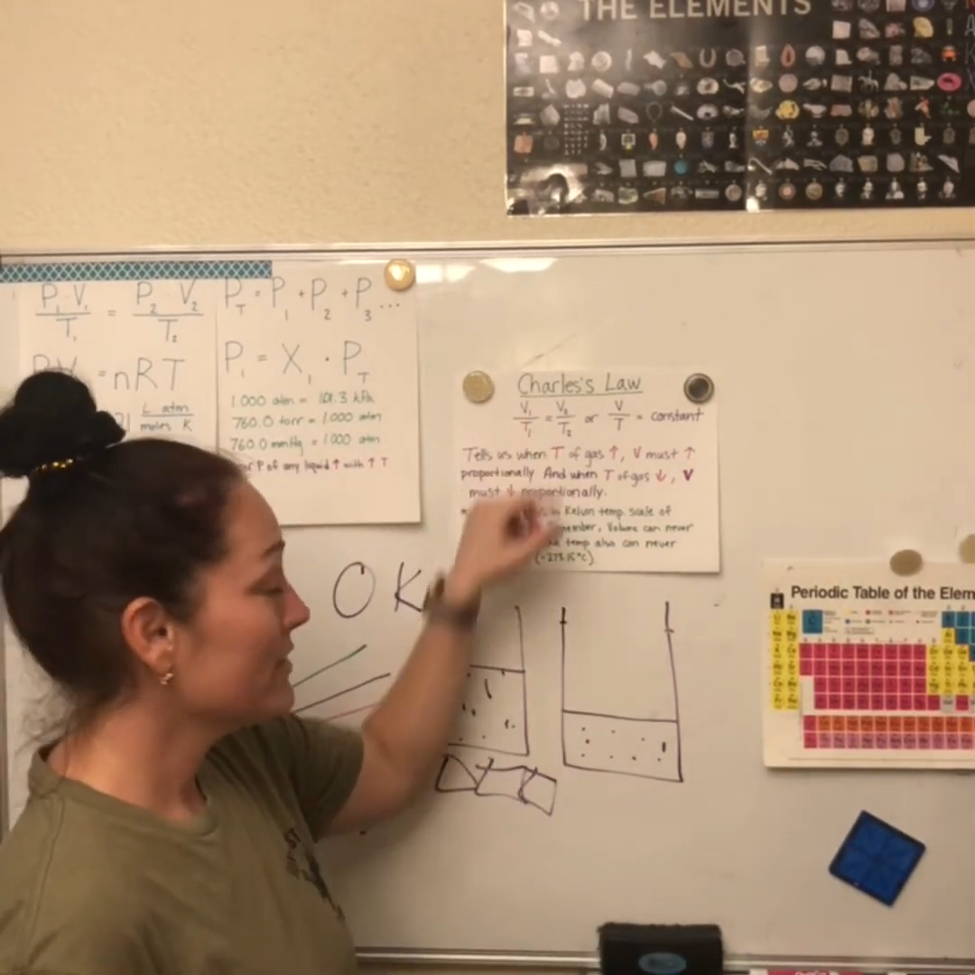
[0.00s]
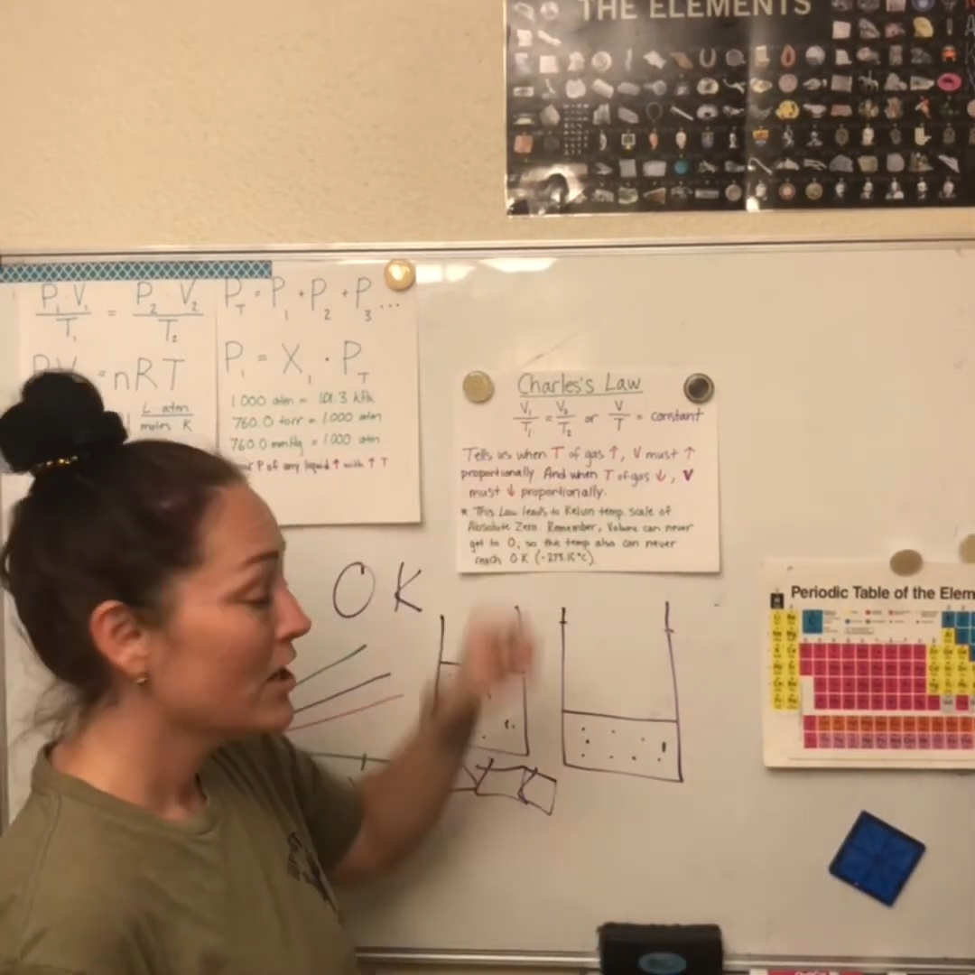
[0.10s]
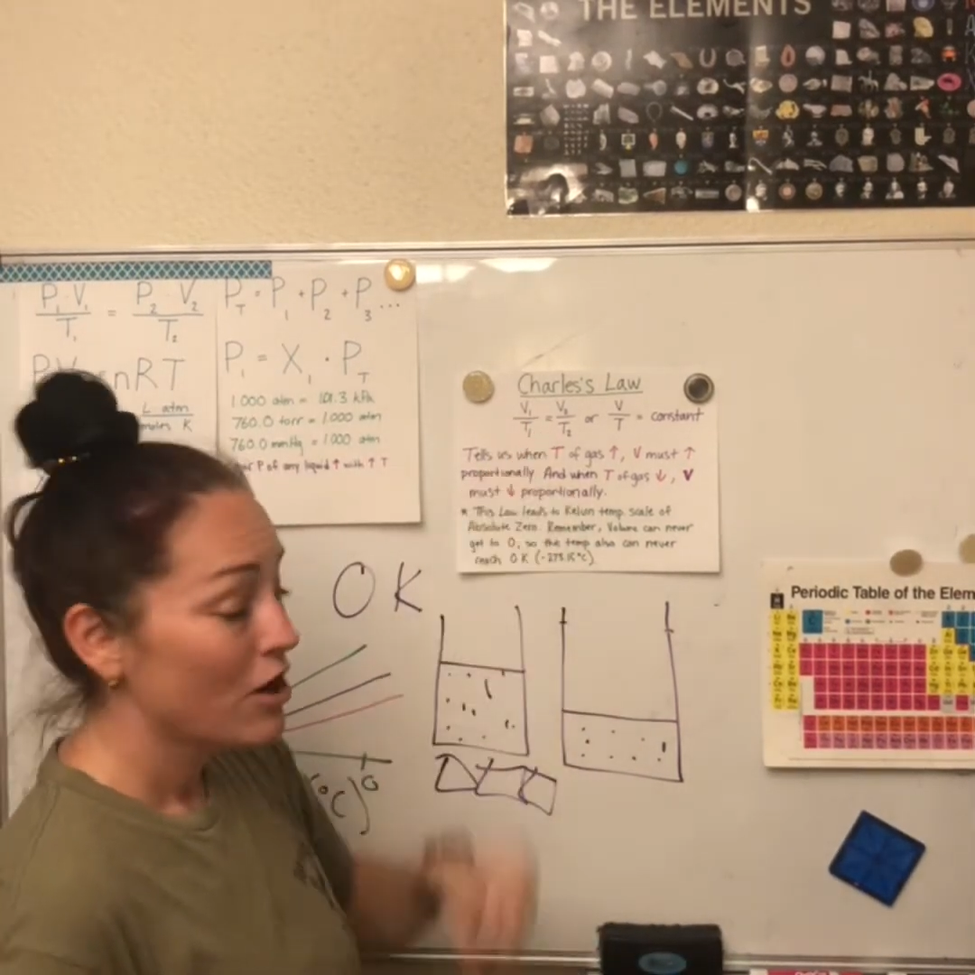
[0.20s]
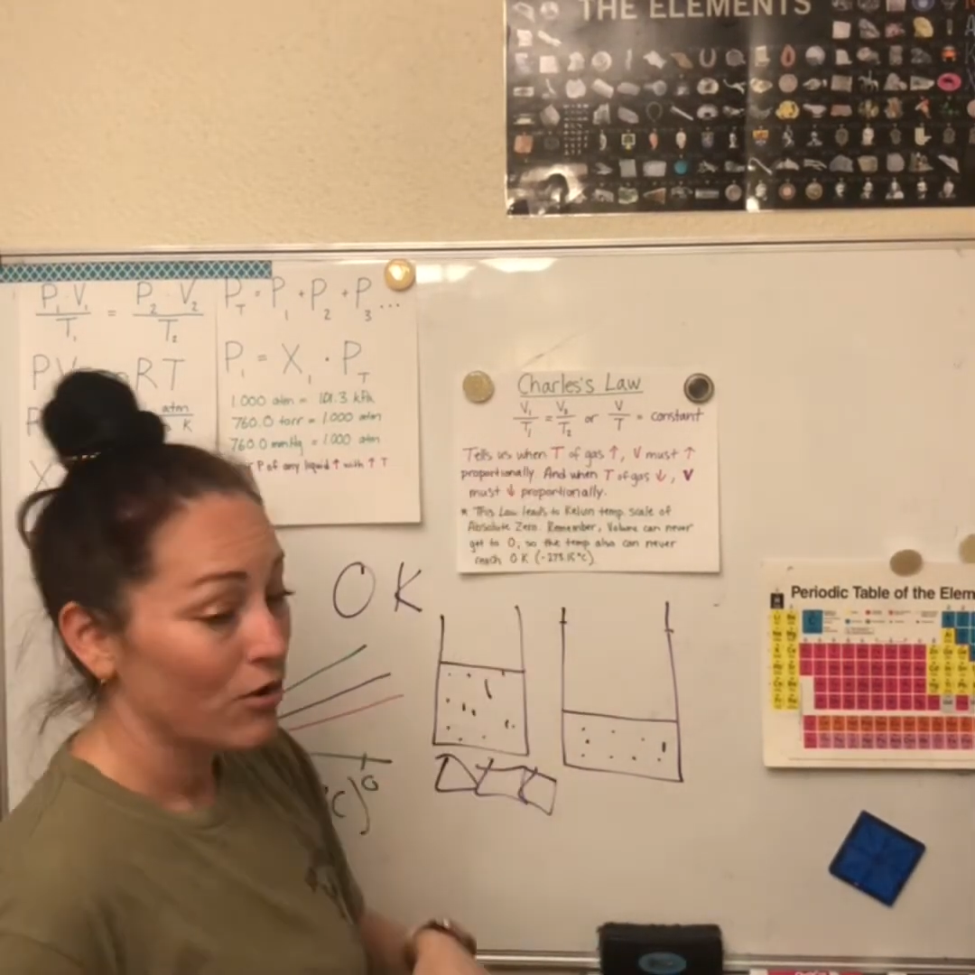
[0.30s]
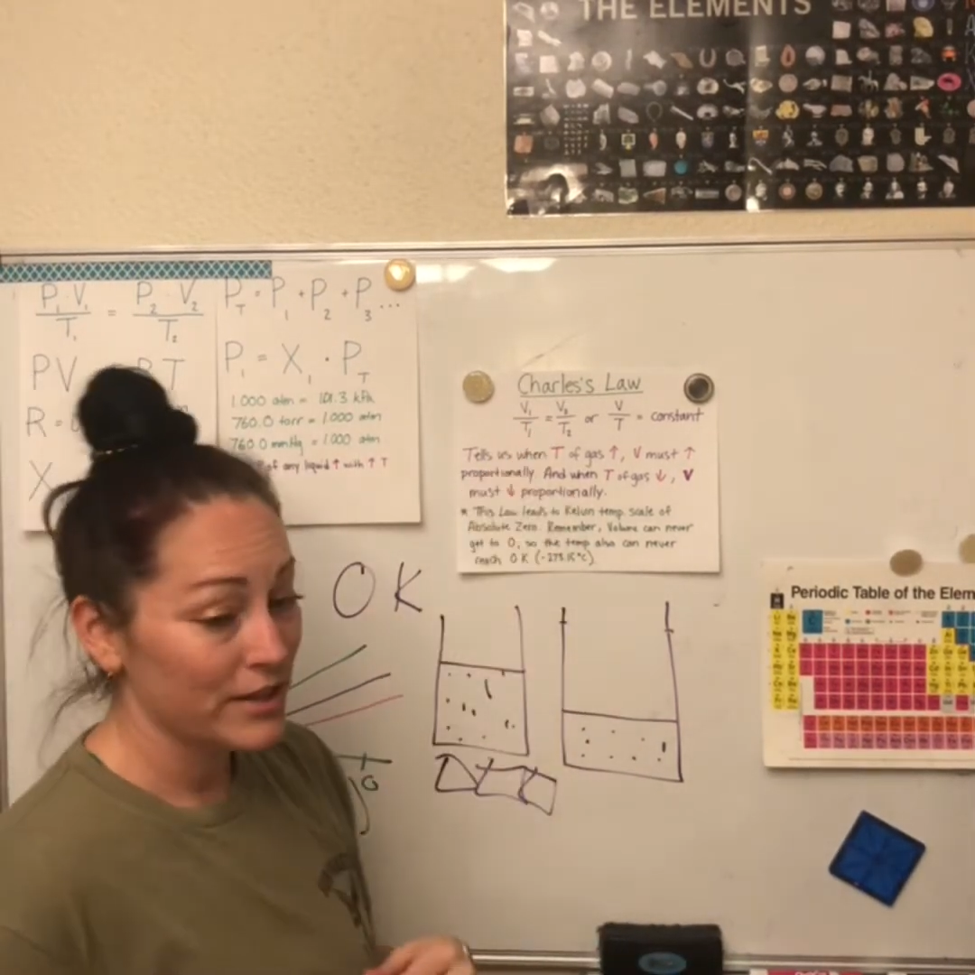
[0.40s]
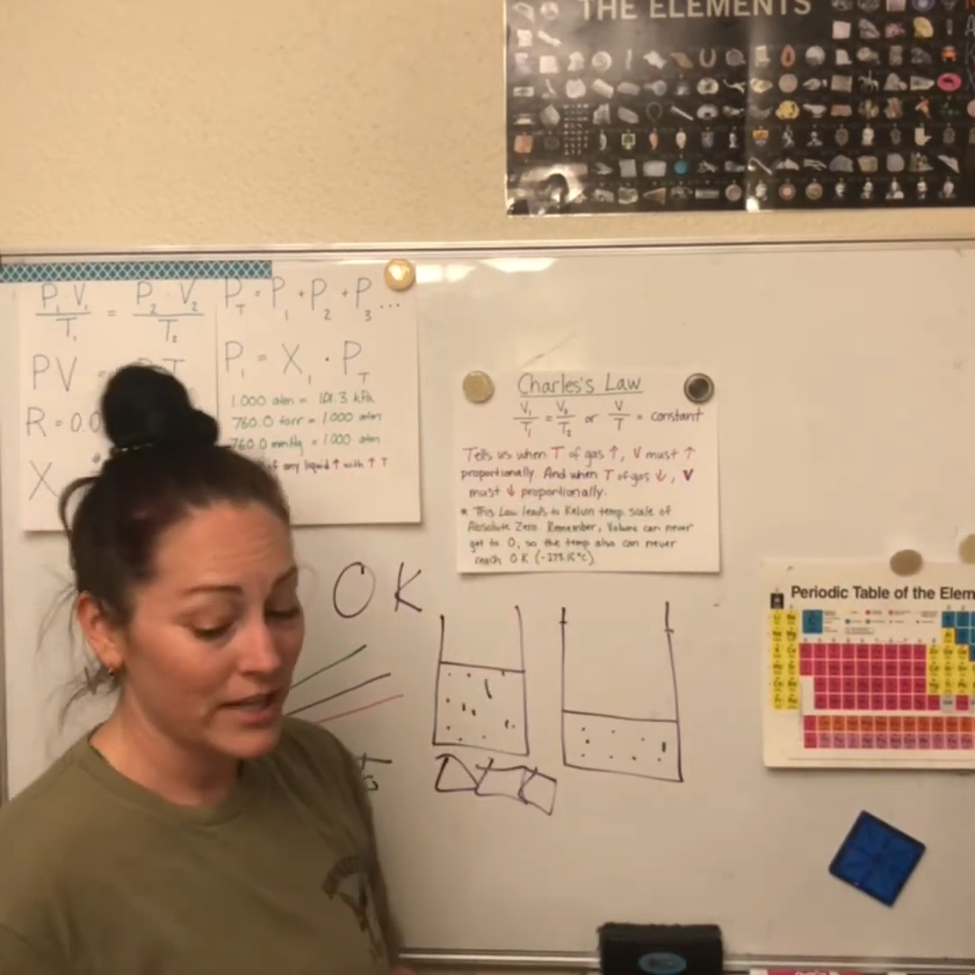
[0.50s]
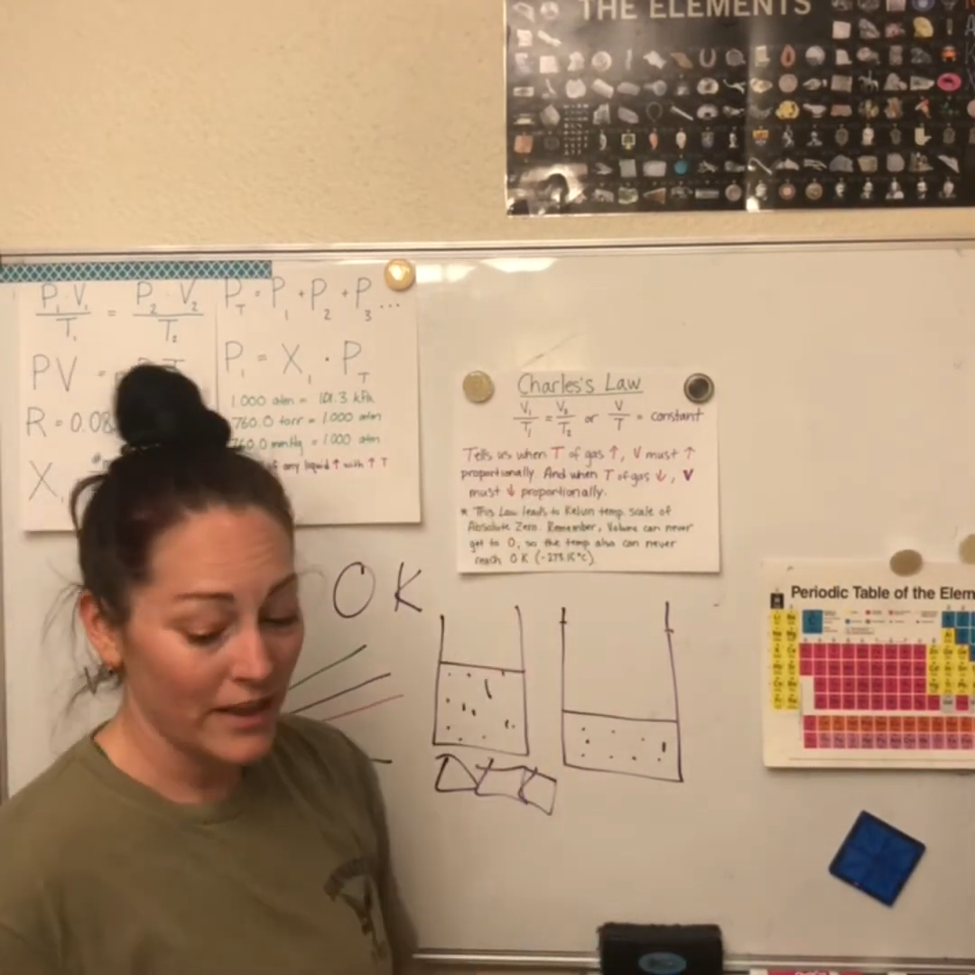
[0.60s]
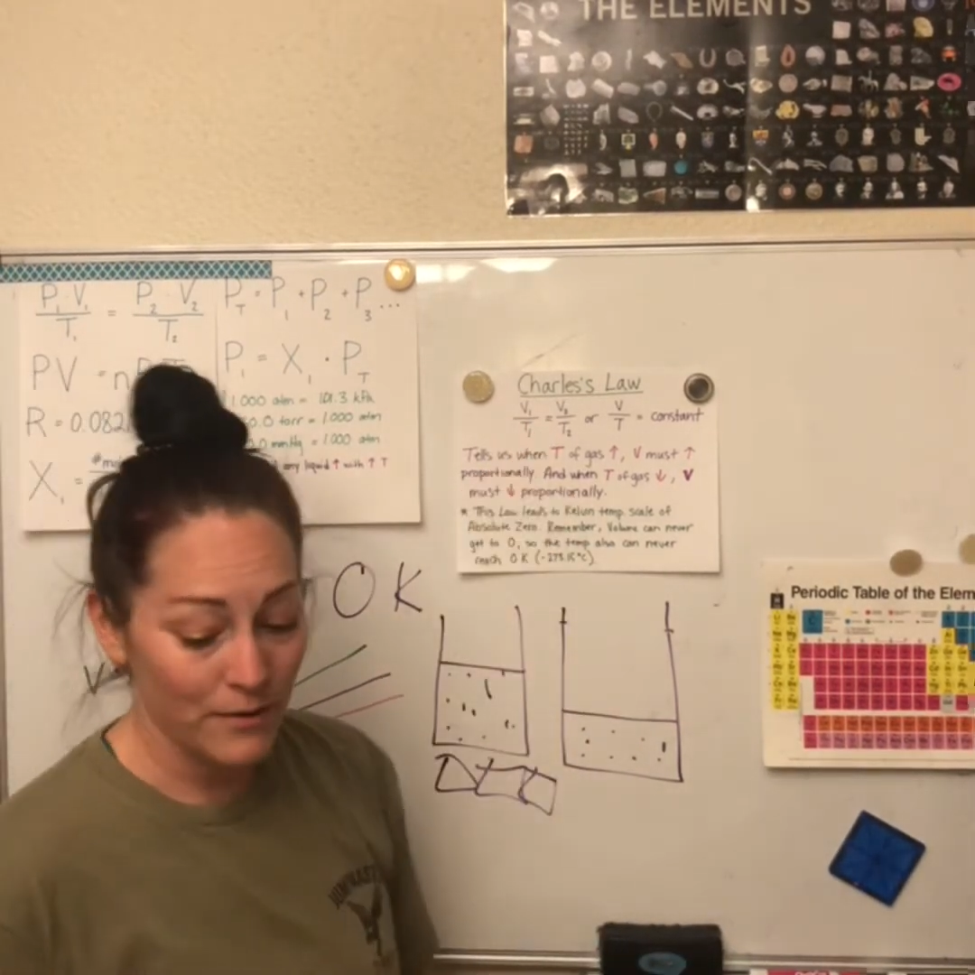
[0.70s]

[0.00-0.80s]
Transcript: or the other